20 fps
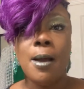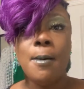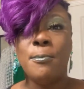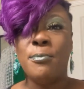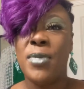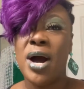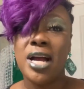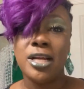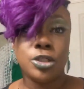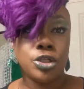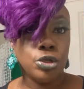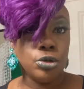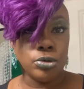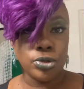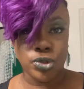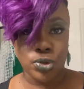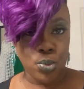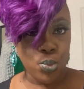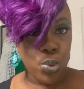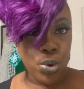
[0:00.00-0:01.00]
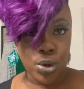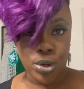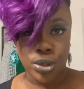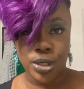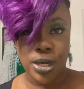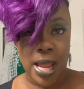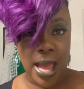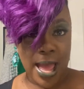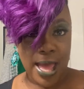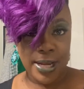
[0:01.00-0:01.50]
My children were
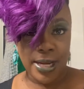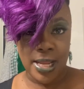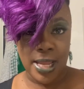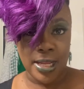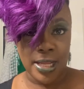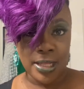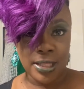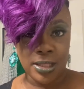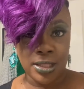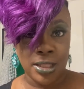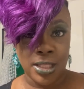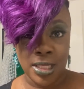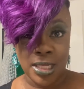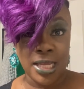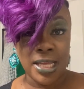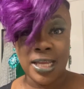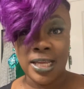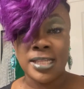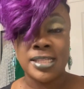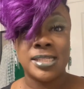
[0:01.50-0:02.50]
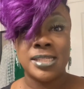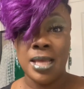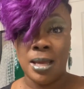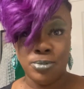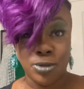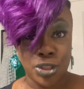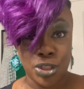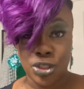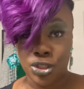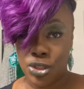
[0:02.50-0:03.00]
not the
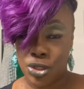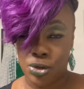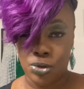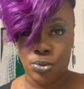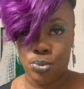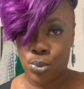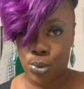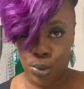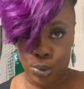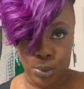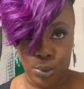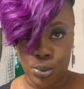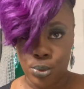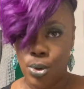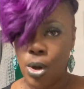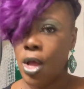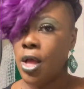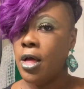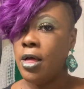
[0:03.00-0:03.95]
exception to the rule.